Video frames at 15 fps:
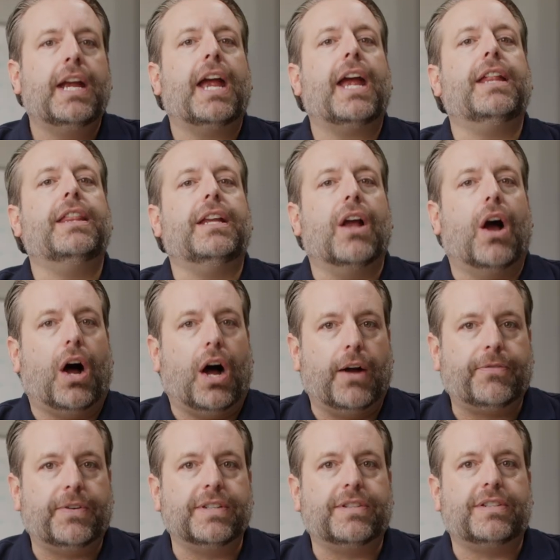and the
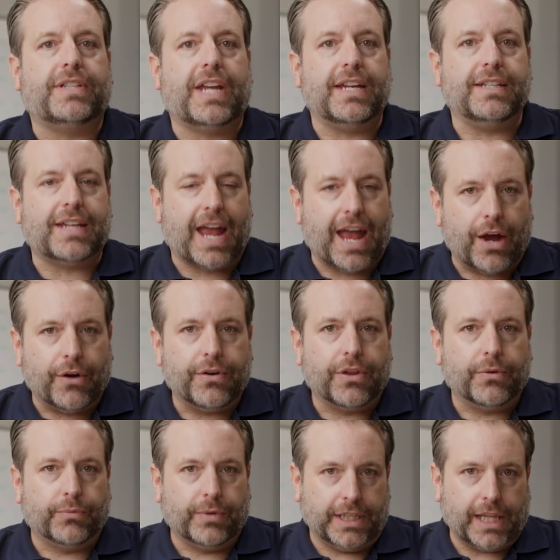office stays out of
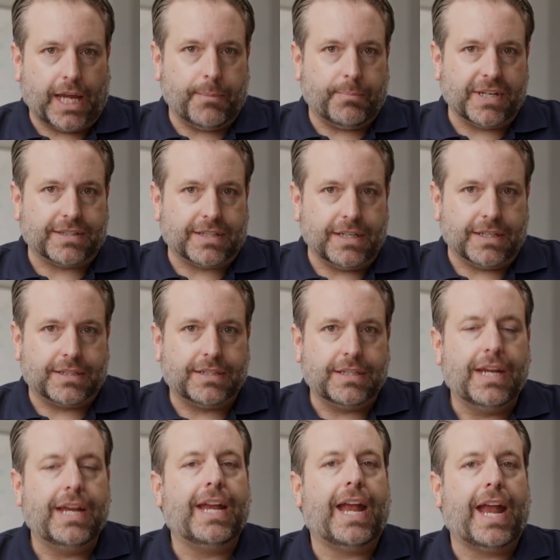the relay business.
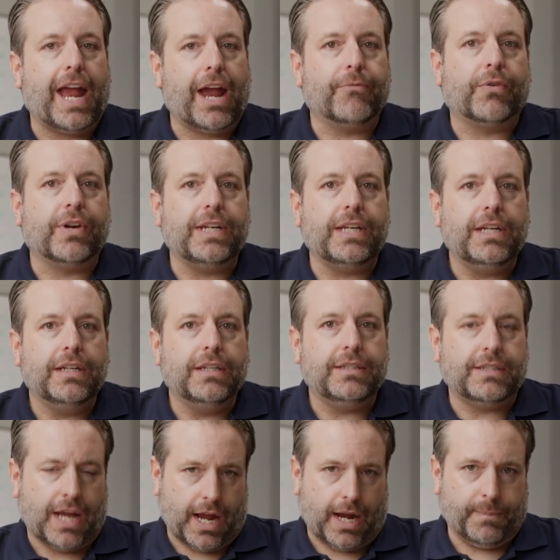Every
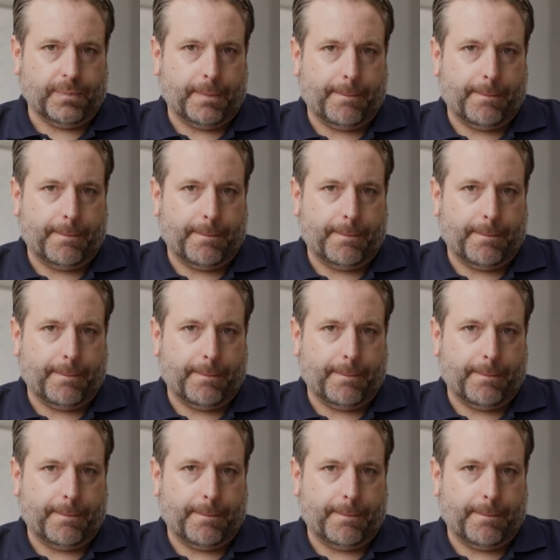time.